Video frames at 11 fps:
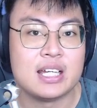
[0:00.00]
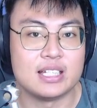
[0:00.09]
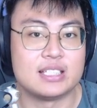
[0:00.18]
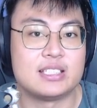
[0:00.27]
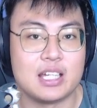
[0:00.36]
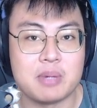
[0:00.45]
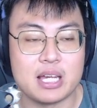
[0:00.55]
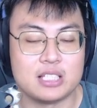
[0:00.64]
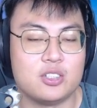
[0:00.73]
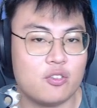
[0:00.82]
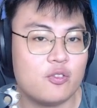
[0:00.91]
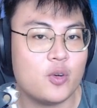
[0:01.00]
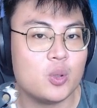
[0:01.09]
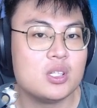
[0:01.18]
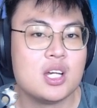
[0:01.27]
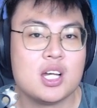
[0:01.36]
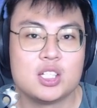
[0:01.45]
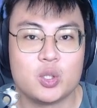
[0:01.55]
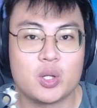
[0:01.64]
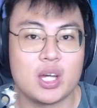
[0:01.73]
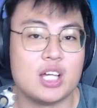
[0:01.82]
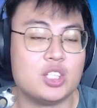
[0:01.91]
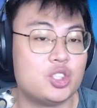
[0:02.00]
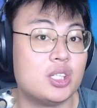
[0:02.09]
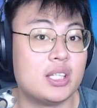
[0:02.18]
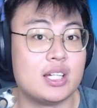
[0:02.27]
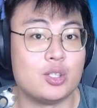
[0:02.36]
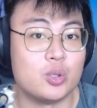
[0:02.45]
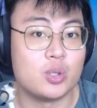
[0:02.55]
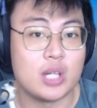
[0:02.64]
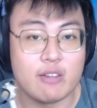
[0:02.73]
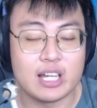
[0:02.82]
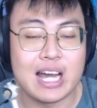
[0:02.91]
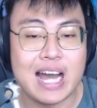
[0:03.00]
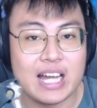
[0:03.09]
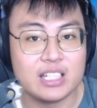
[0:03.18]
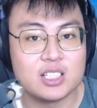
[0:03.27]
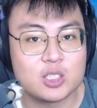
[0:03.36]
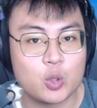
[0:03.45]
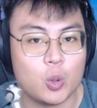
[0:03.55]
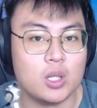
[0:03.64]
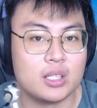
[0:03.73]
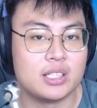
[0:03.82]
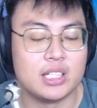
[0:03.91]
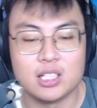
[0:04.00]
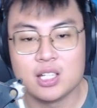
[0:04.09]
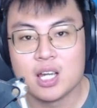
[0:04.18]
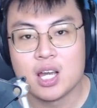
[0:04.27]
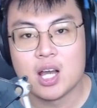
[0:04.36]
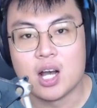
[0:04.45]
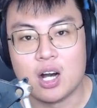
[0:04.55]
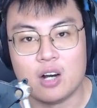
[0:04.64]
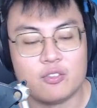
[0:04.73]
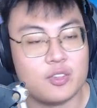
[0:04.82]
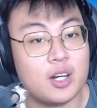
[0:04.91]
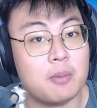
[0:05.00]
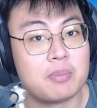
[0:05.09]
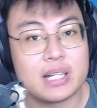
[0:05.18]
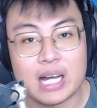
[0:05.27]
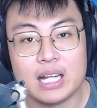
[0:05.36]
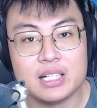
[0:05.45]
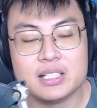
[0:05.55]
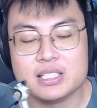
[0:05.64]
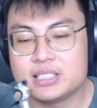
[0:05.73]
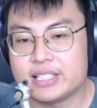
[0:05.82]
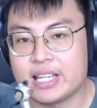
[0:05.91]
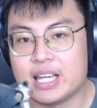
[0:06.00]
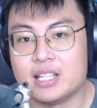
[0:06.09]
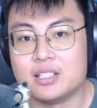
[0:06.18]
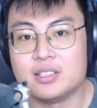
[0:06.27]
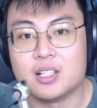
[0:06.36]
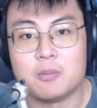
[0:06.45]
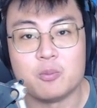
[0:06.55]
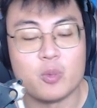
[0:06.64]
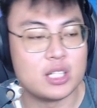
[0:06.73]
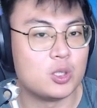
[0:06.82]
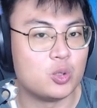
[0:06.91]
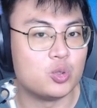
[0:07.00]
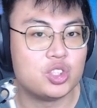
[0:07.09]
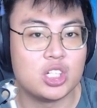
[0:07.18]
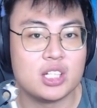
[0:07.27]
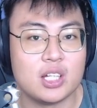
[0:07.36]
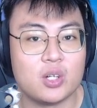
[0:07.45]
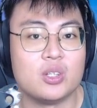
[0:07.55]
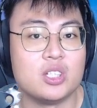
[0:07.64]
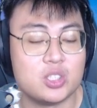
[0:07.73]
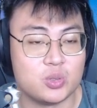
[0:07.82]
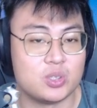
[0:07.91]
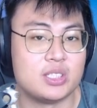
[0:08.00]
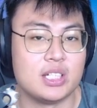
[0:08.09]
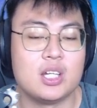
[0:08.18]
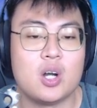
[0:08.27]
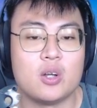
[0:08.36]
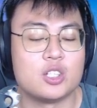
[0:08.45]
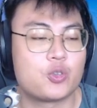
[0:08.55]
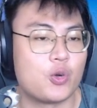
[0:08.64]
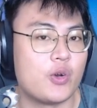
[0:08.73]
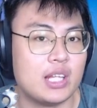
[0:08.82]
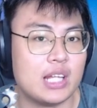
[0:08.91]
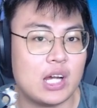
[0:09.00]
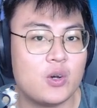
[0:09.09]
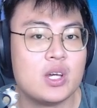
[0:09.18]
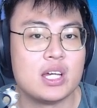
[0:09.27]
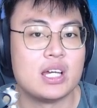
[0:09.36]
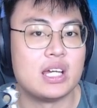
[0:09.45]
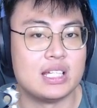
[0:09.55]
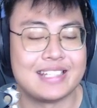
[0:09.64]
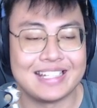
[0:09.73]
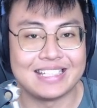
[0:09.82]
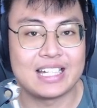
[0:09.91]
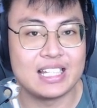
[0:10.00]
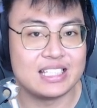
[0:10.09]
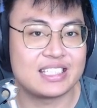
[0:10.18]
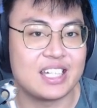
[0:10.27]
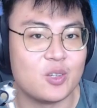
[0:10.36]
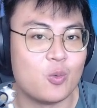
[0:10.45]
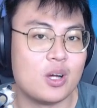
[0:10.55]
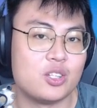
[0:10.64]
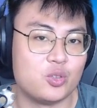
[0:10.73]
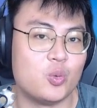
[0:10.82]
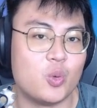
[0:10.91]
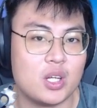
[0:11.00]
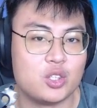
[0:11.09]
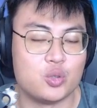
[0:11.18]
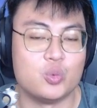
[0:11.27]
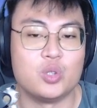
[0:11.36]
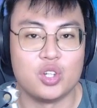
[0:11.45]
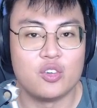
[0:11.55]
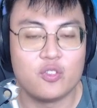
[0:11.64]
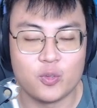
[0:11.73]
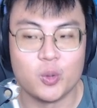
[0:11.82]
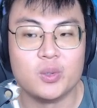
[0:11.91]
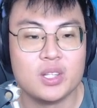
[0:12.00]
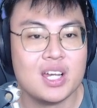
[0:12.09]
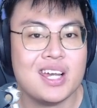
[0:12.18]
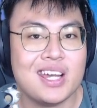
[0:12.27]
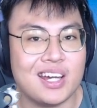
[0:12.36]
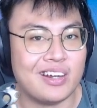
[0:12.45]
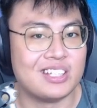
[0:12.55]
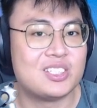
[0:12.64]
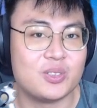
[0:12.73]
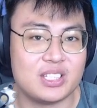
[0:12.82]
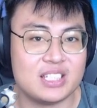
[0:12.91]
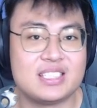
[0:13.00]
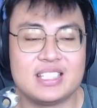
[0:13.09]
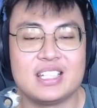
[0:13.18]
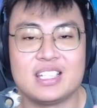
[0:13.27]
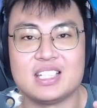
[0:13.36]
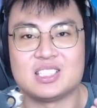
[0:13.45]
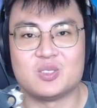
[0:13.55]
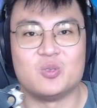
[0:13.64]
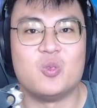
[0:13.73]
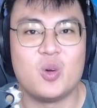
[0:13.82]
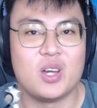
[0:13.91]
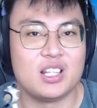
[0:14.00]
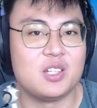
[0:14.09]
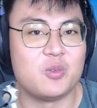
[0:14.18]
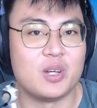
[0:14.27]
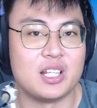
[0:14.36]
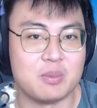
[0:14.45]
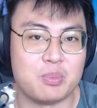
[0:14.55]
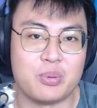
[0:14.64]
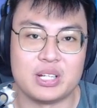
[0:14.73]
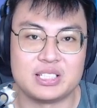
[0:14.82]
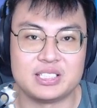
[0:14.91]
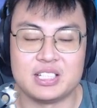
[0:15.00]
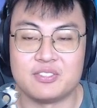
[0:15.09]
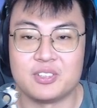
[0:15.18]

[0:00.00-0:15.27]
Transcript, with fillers: the same as your phone, so you can ensure that, you know, you have the highest quality of colors and resolution, and all this you're seeing on the screen right now is exactly scaled 1:1 to your phone. Alright, so this thing is really, really impressive,